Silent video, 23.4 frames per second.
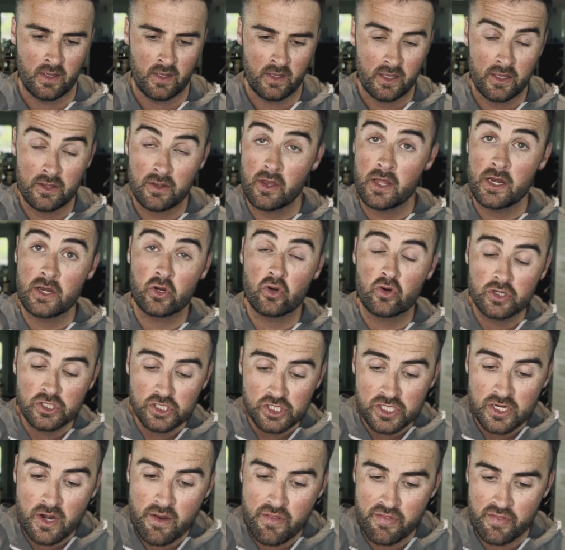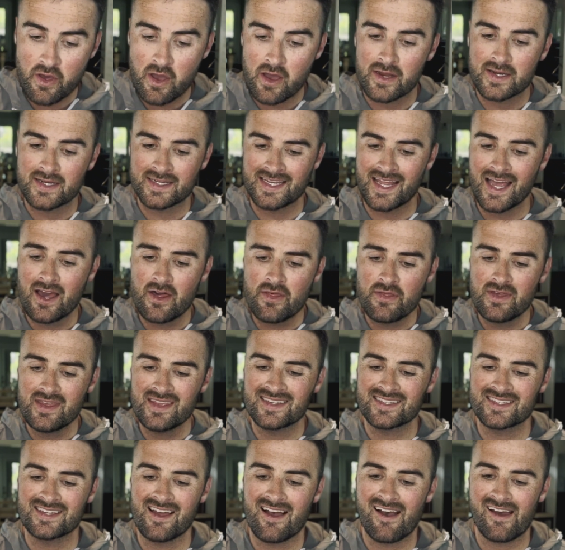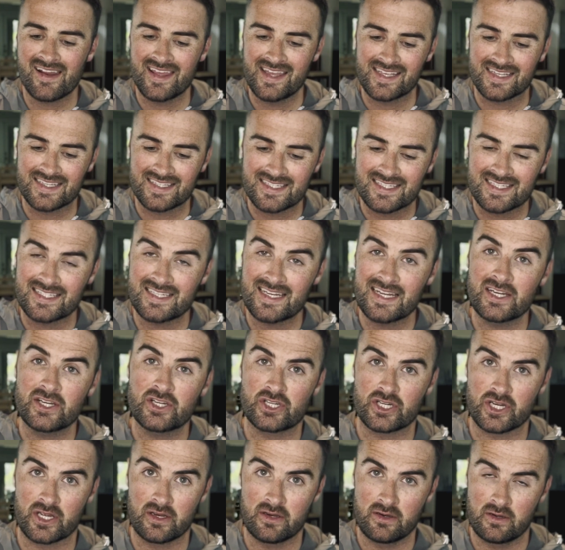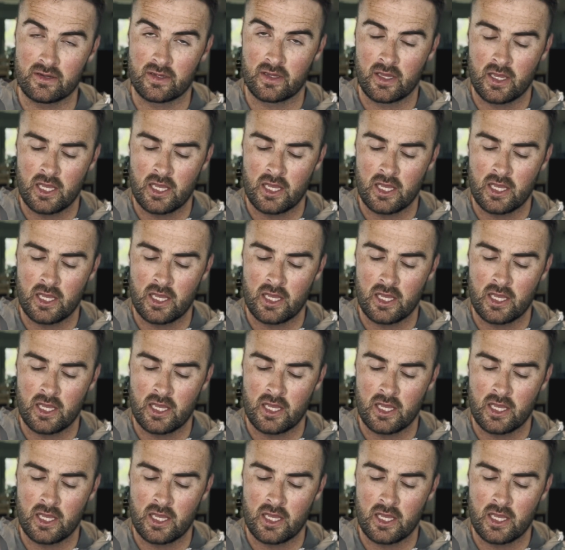In Christian thought, death is not extinction,